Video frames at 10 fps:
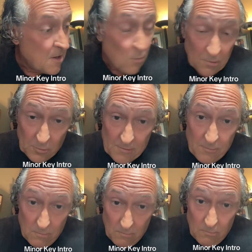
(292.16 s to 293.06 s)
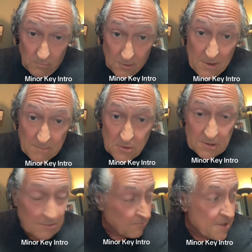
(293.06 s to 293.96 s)
when we're learning
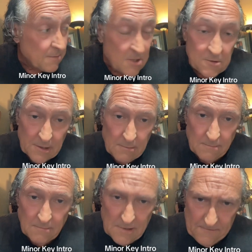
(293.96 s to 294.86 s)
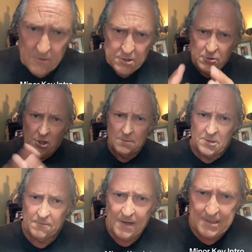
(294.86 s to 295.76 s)
music, reading music, if there's no sharps,
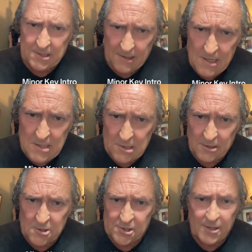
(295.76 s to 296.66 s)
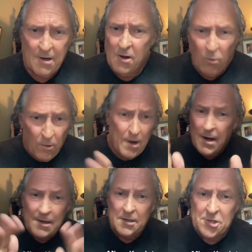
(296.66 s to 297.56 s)
no flats in the key signature, we're not
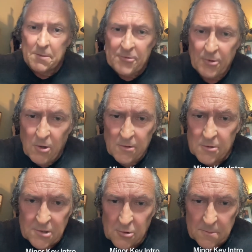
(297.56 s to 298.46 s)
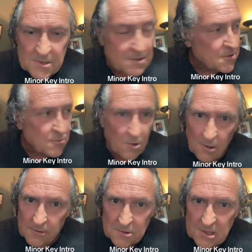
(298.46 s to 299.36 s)
going to jump through all those hoops and do all
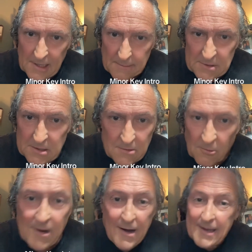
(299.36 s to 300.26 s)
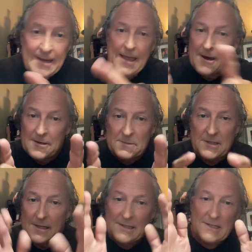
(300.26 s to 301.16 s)
those steps. We're not going to count up
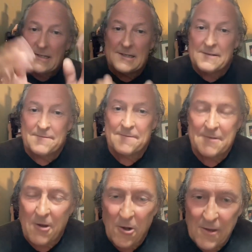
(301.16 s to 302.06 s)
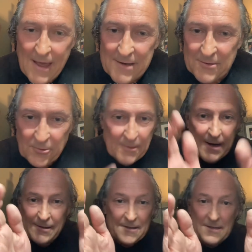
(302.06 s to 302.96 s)
6 and call that the
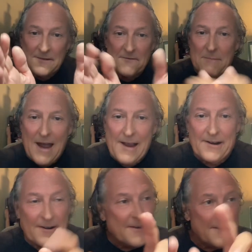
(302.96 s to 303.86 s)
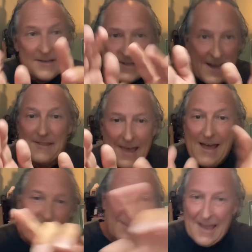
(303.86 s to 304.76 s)
relative minor and then take
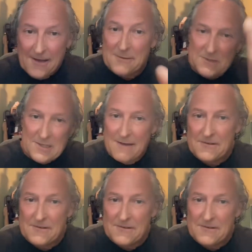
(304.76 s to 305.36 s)
that and count up 7